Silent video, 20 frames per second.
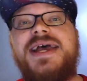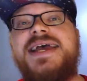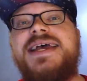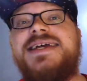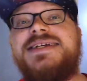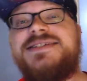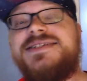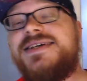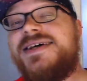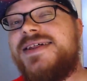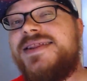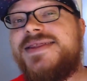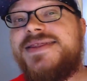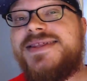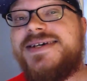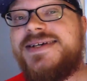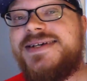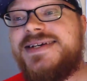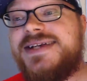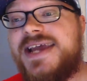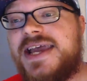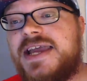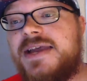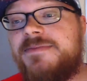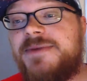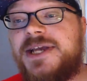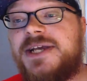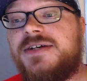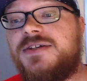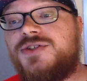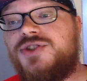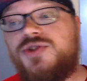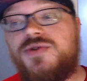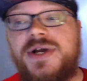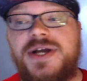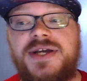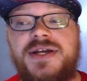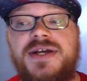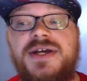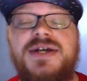8, the naming
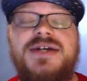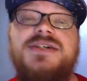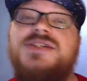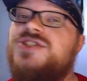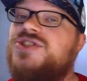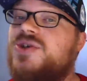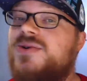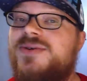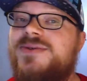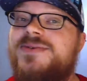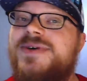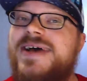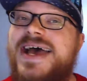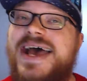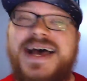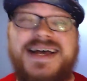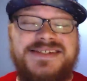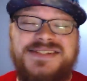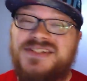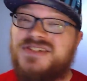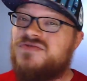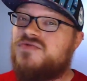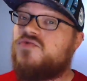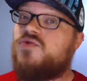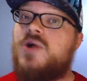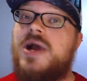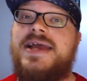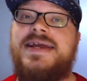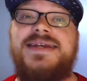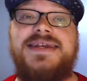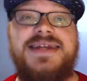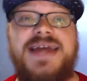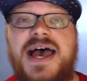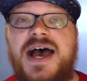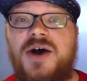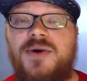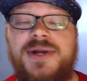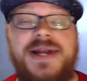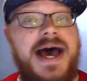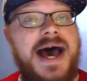trick. So as of right
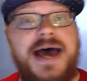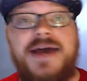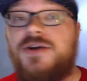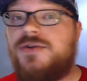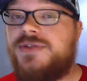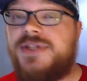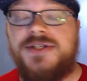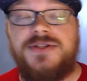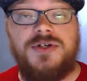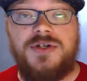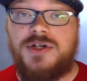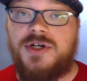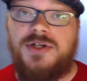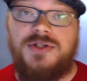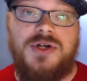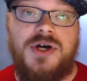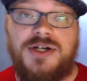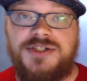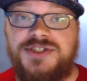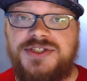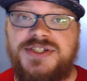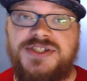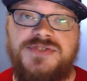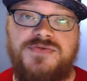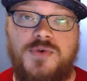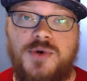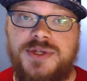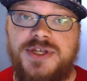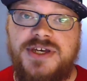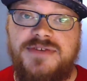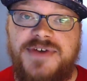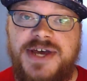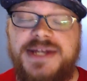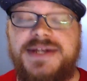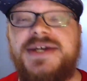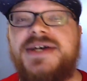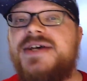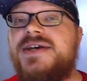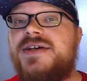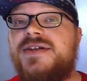now, and I don't think they're going to launch this for the
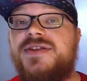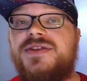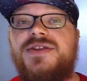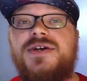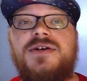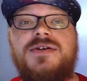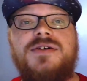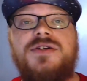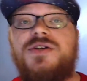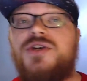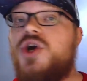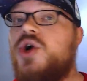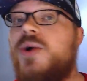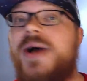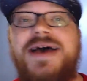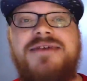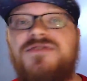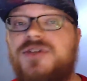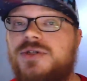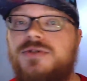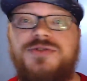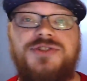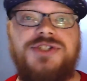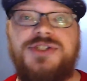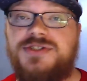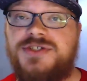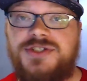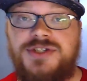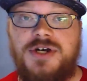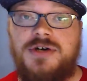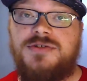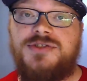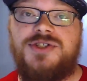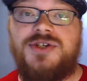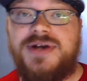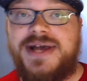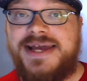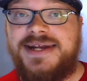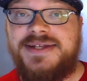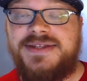event, there are no evolution stones
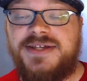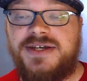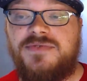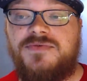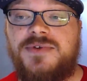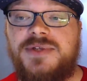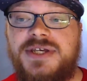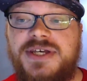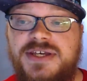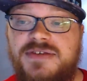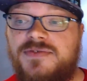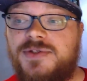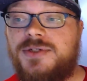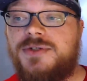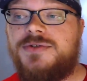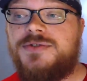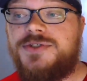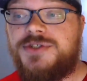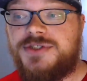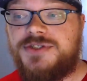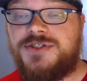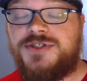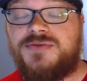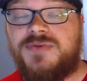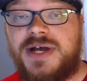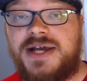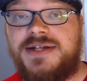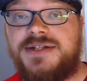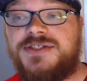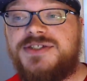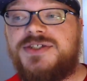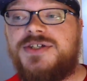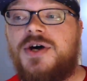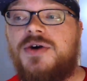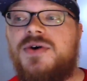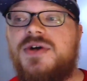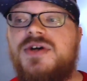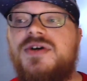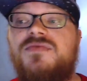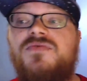or anything for the evolutions, right?
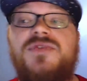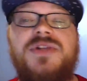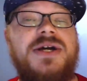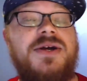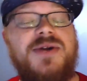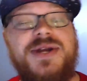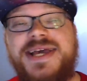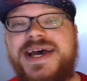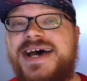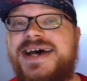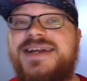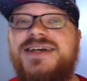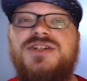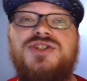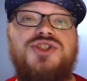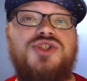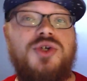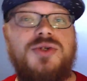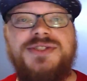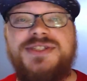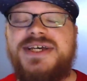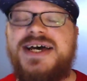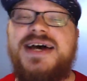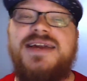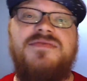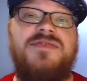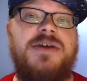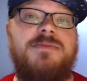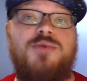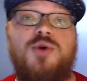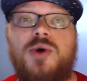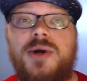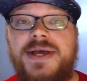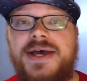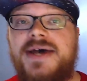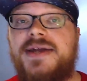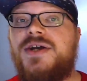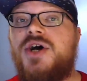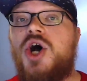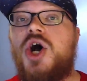So Flareon, Jolteon, and
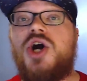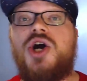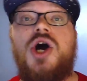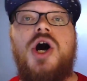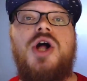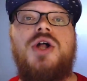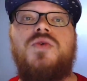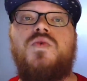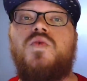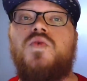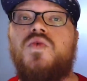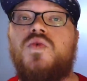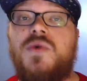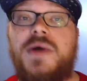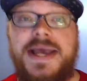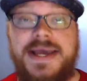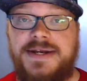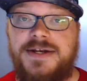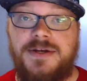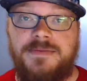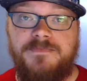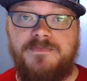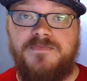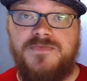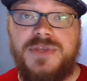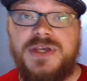Vaporeon are all random.